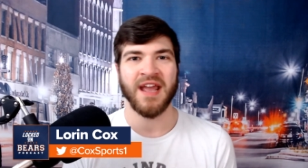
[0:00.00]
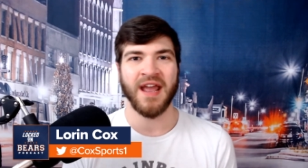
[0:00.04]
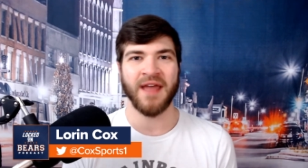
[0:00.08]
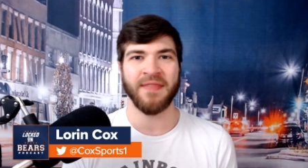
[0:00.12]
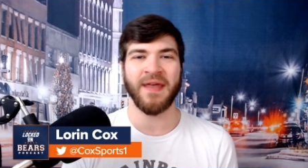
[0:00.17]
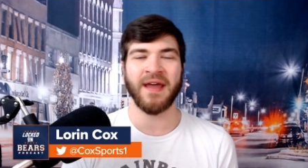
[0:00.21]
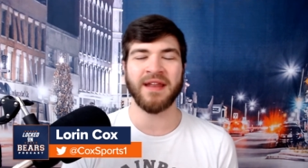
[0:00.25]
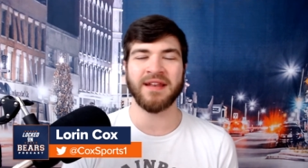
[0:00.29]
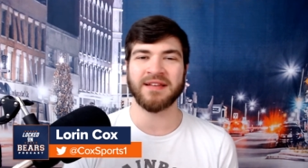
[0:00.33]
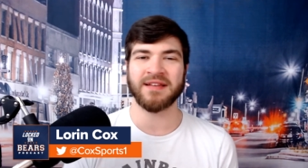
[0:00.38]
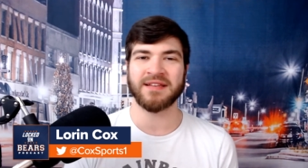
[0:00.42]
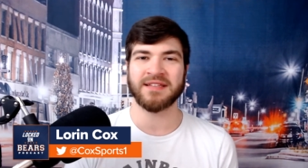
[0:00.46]

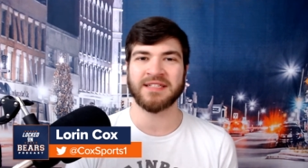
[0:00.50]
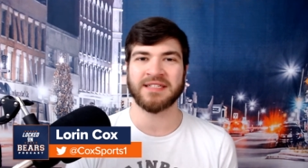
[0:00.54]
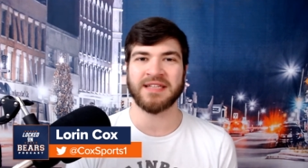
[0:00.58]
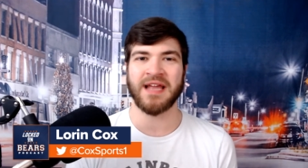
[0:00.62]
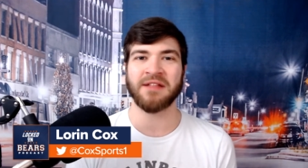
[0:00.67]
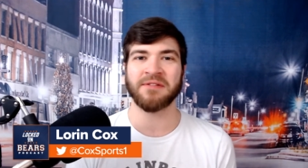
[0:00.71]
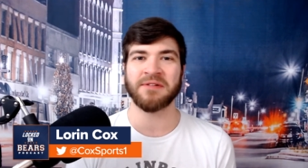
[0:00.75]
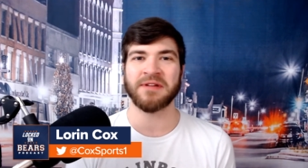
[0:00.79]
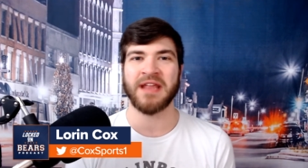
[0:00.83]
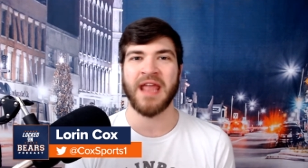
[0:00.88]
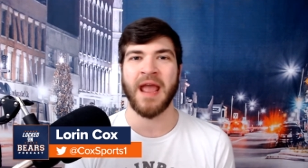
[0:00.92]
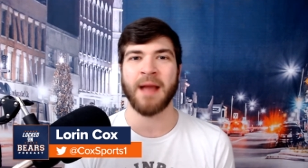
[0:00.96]
And that
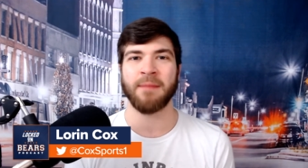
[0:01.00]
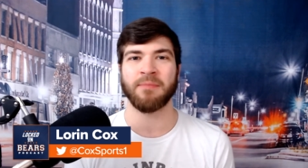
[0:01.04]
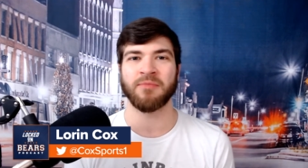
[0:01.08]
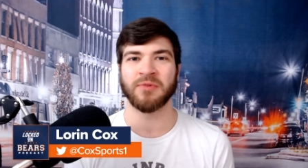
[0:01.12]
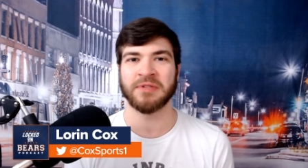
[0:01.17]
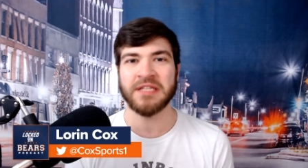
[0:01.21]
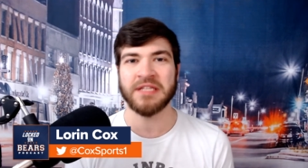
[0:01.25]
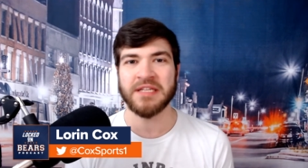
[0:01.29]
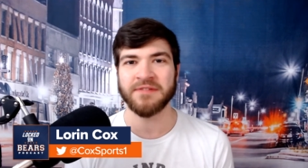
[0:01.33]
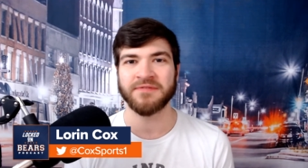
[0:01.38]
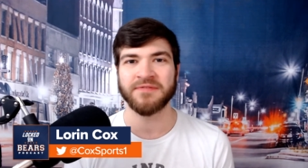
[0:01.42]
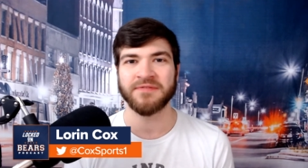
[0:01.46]
salary cap
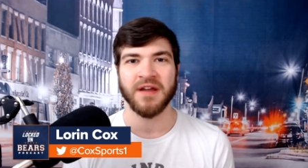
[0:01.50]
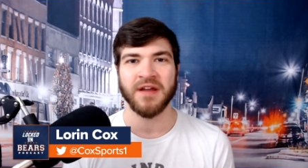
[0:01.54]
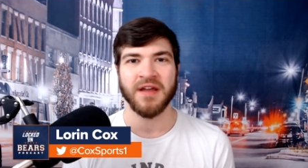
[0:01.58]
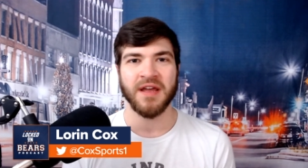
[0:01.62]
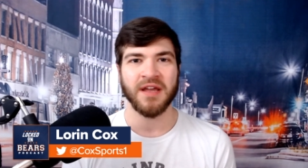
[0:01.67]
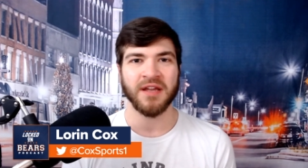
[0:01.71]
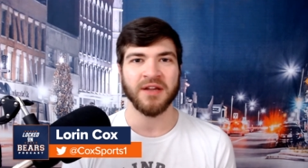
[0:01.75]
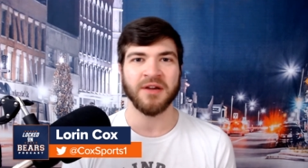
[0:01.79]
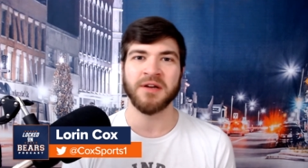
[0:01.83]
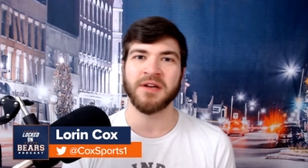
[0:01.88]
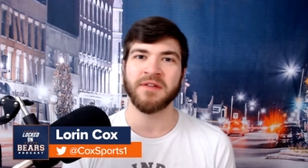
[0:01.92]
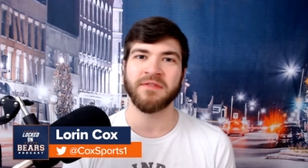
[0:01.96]
relief
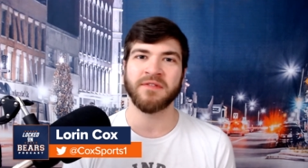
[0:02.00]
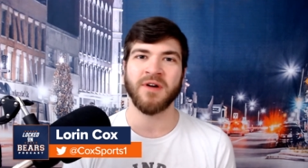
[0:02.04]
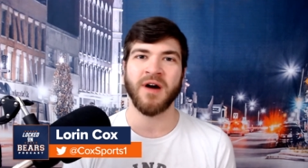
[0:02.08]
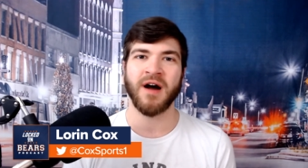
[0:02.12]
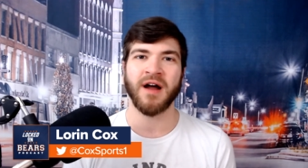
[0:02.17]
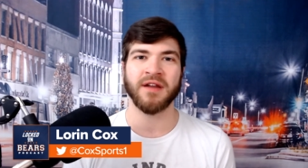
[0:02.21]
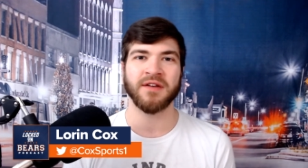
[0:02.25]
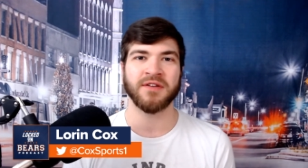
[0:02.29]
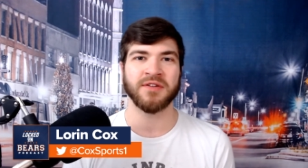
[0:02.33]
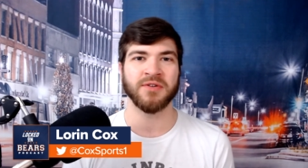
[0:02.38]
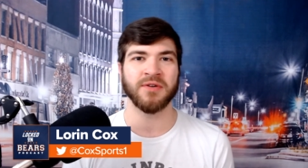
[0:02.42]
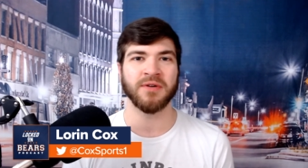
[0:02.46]
could have
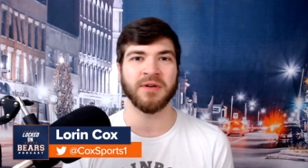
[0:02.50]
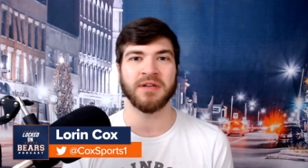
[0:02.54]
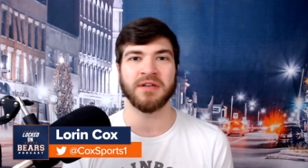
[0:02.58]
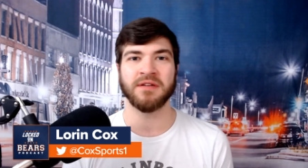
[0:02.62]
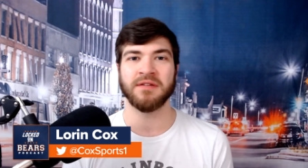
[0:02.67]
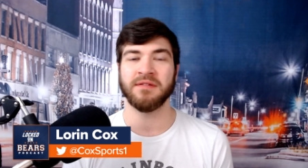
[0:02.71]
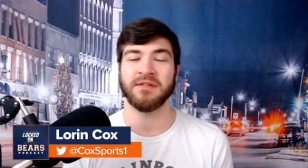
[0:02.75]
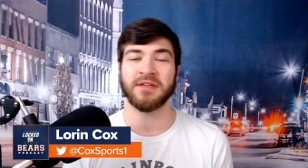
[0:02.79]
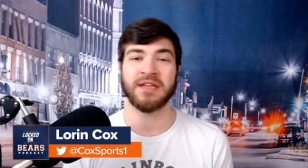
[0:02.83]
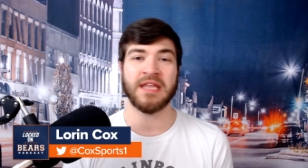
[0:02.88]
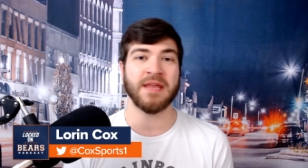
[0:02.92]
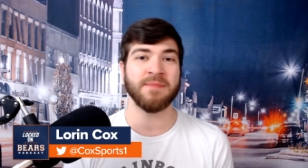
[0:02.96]
gone to a,
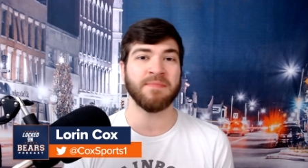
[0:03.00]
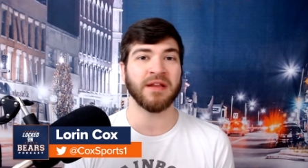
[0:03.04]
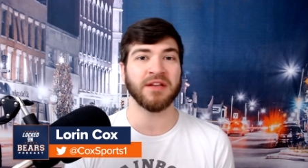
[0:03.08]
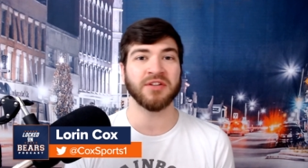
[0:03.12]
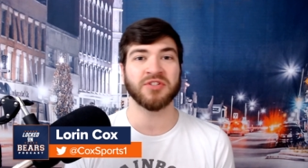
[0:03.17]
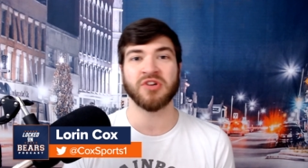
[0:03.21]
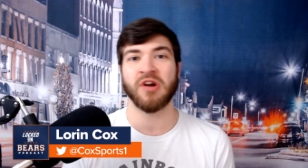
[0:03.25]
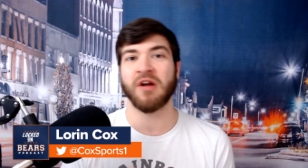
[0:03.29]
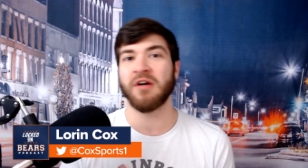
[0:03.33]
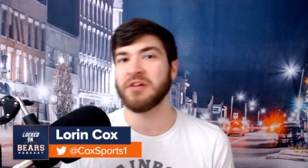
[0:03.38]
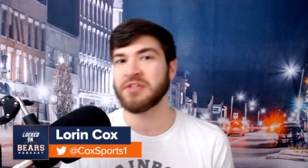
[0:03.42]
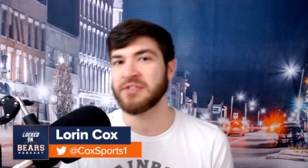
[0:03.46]

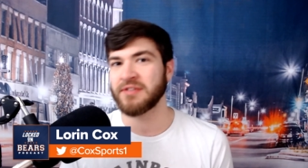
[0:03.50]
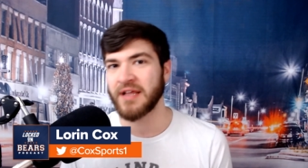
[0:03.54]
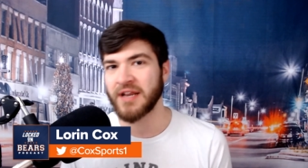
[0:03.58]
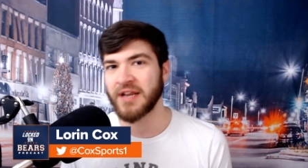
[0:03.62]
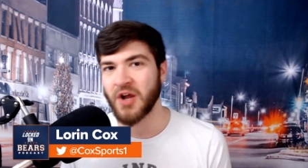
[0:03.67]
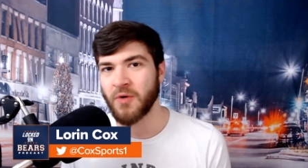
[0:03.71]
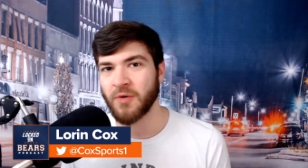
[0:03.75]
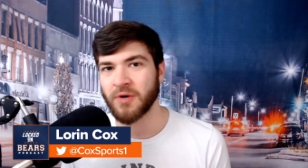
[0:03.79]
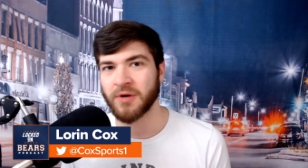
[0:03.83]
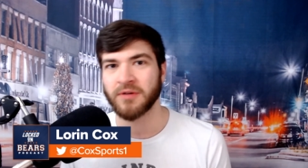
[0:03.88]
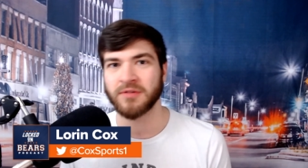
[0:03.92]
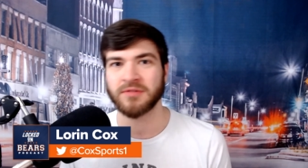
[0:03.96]
keeping Charles
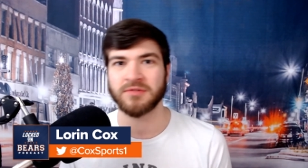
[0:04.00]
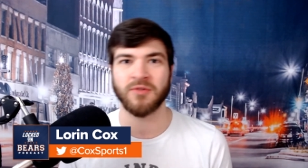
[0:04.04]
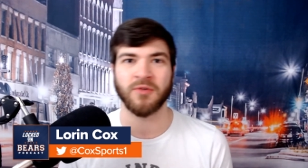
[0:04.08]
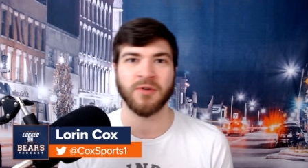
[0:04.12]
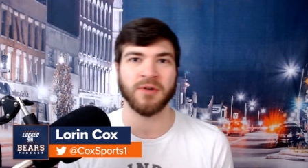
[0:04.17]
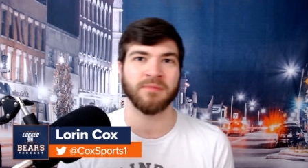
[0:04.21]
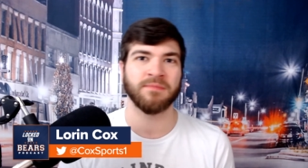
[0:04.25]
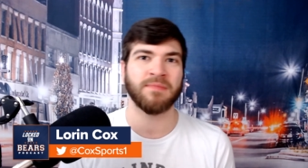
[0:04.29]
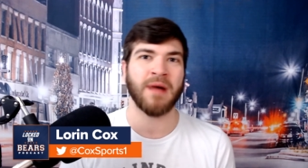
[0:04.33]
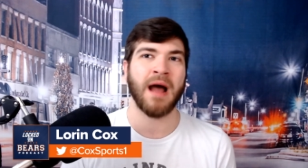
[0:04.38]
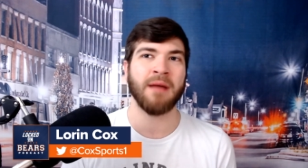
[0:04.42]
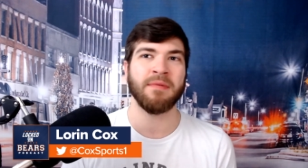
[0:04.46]
Leno or,
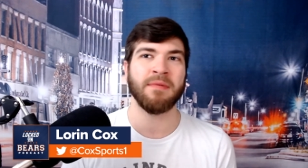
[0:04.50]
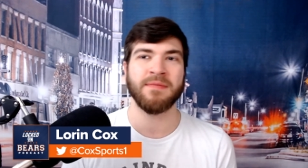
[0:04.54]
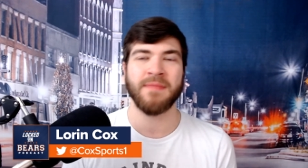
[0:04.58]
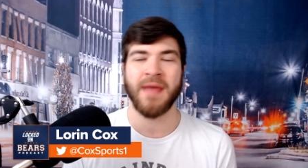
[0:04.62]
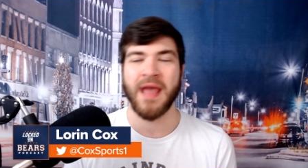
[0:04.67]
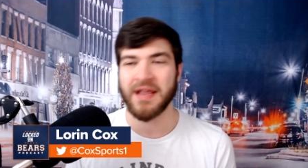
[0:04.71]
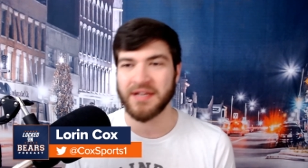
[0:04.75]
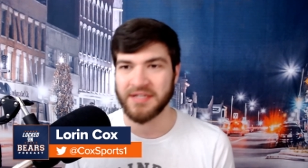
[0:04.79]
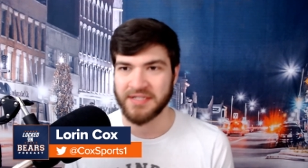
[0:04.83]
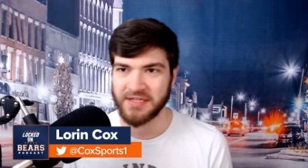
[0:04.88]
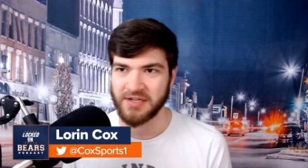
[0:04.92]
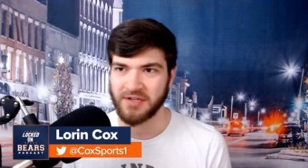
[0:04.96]
or Bobby
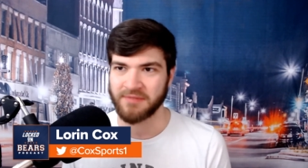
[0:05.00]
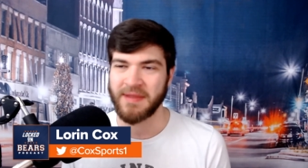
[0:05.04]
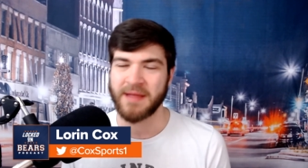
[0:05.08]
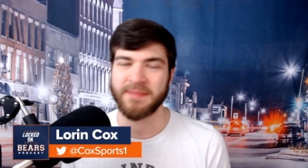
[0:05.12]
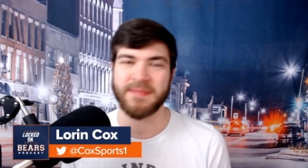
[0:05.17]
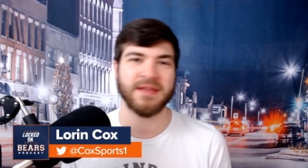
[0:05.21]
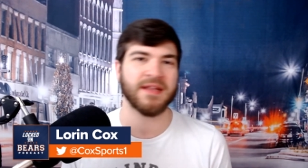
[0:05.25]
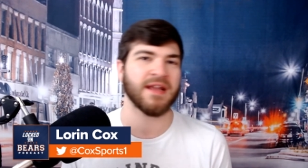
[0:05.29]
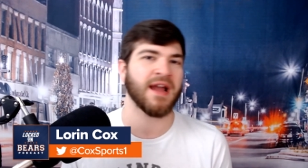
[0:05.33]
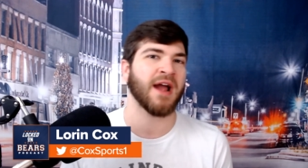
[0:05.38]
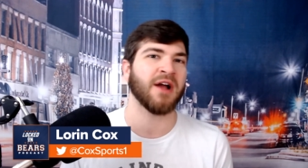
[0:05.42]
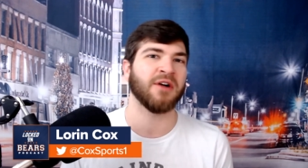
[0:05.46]
Massey or
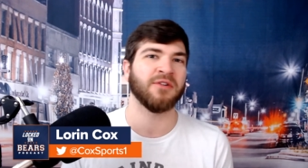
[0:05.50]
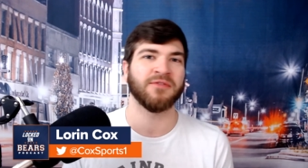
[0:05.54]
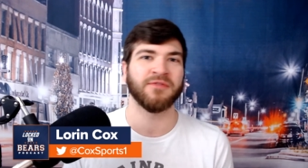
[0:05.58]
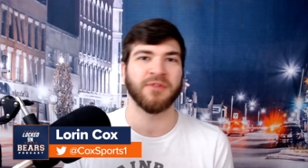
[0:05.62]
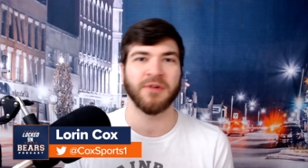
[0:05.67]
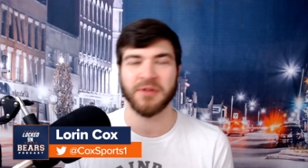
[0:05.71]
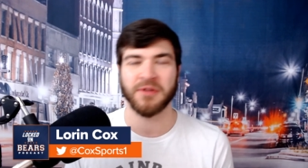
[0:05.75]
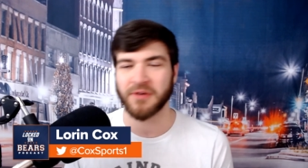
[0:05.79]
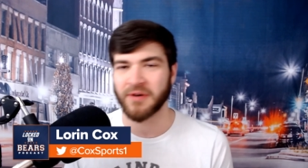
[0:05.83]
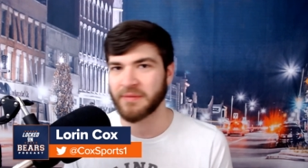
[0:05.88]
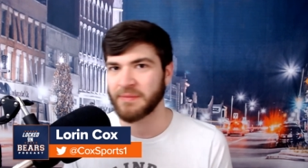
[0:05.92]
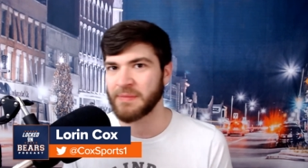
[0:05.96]
maybe Kyle
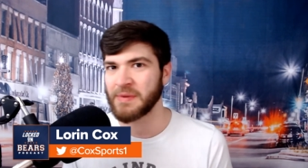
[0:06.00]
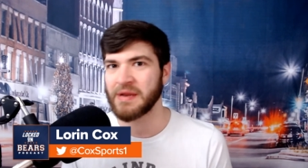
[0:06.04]
Fuller.